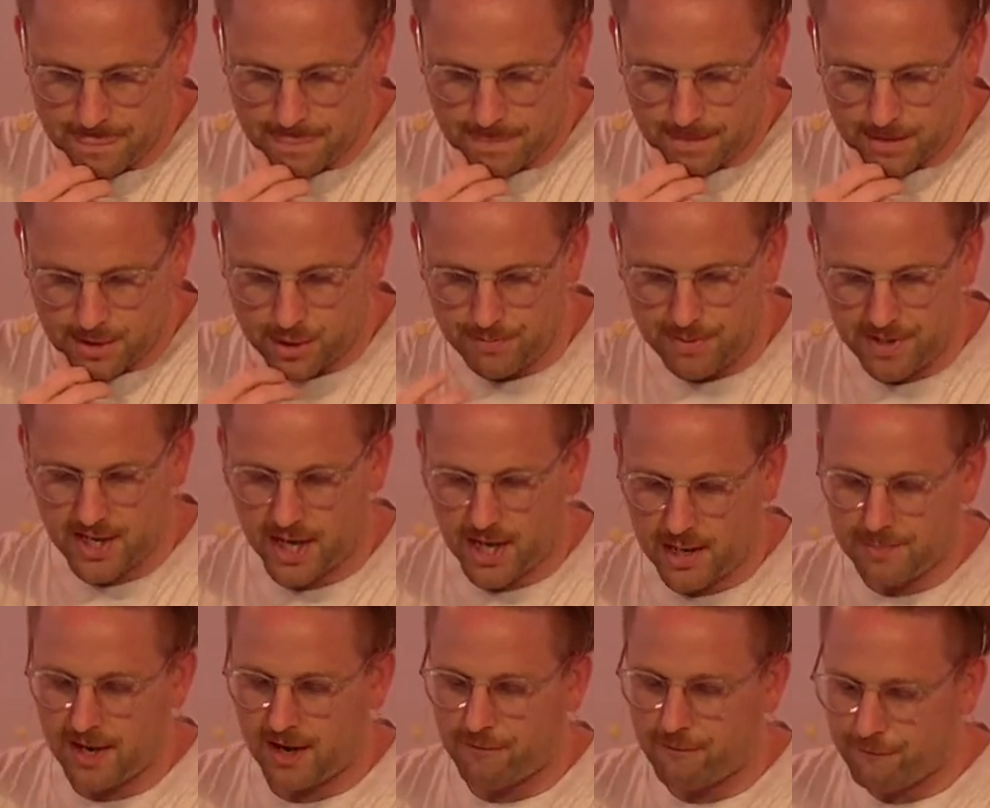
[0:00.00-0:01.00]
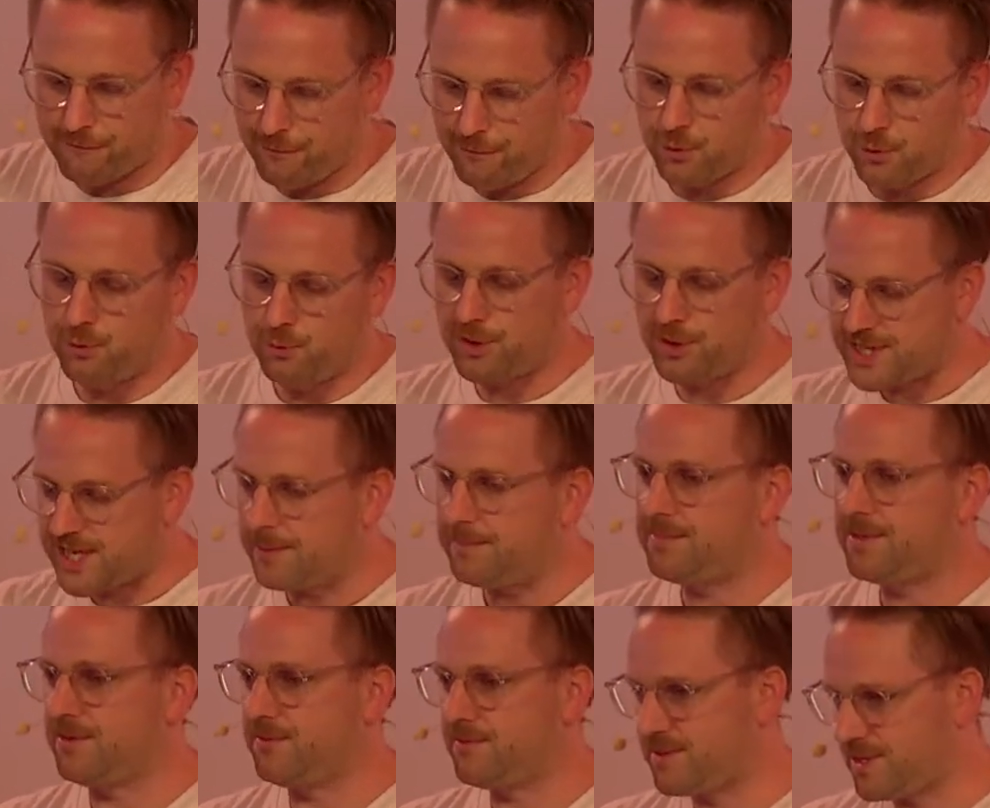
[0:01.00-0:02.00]
to become our full
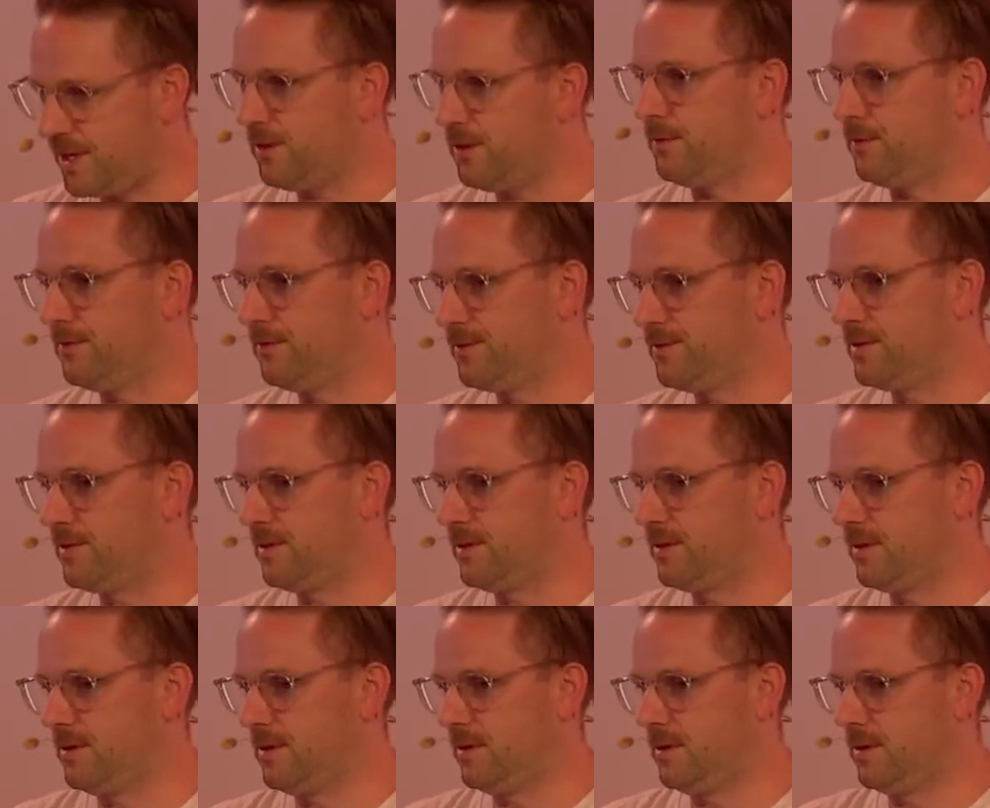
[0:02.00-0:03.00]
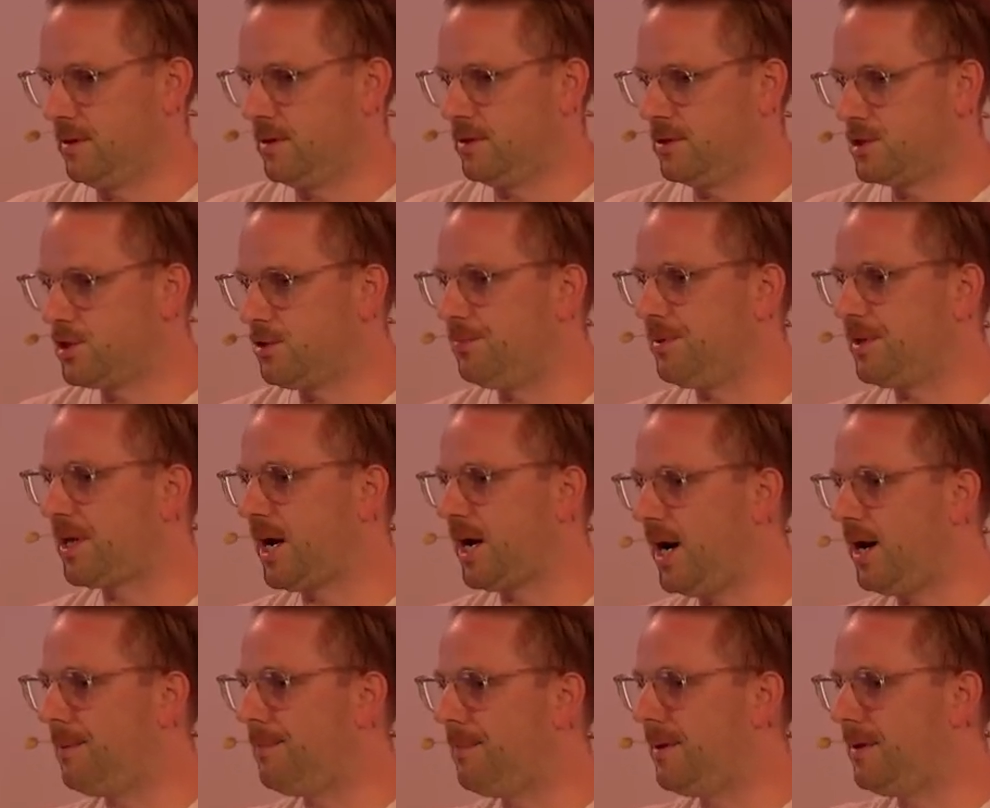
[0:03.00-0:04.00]
redemptive selves, to
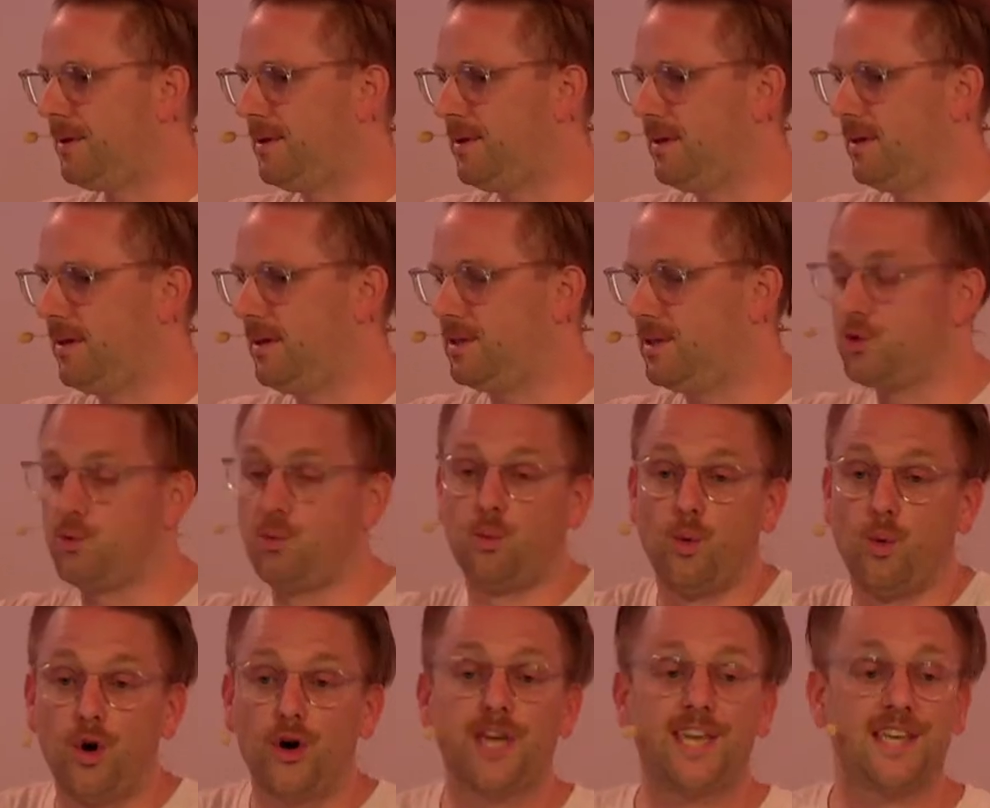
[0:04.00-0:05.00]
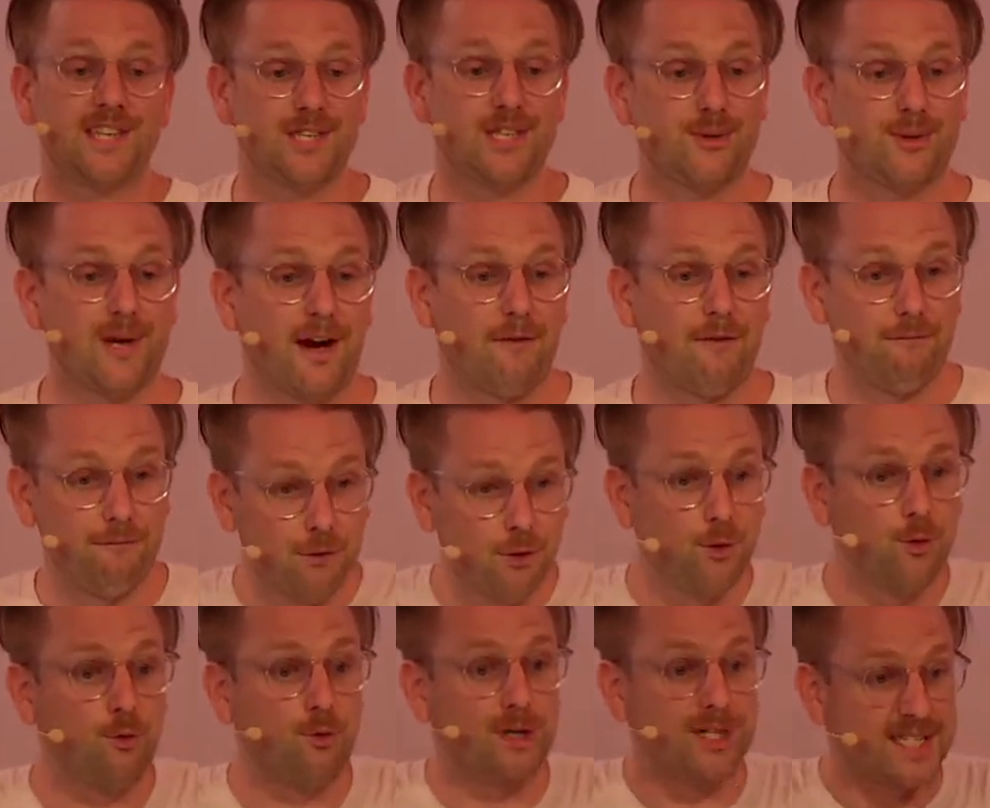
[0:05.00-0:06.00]
walk into our full
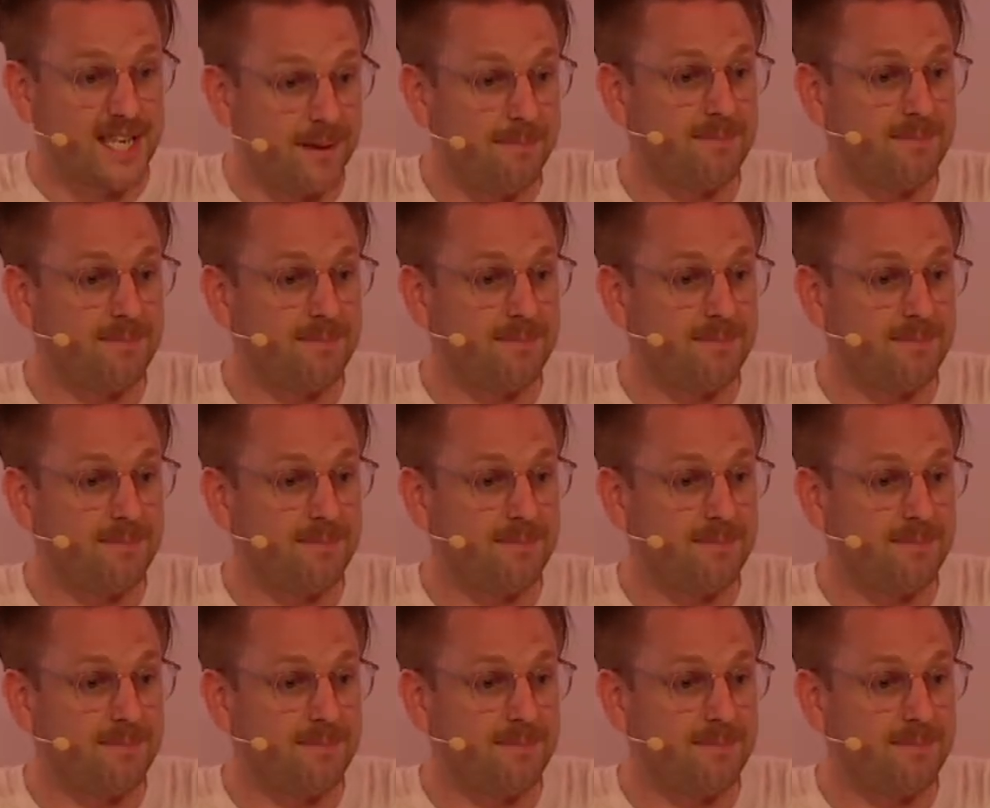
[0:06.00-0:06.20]
redemptive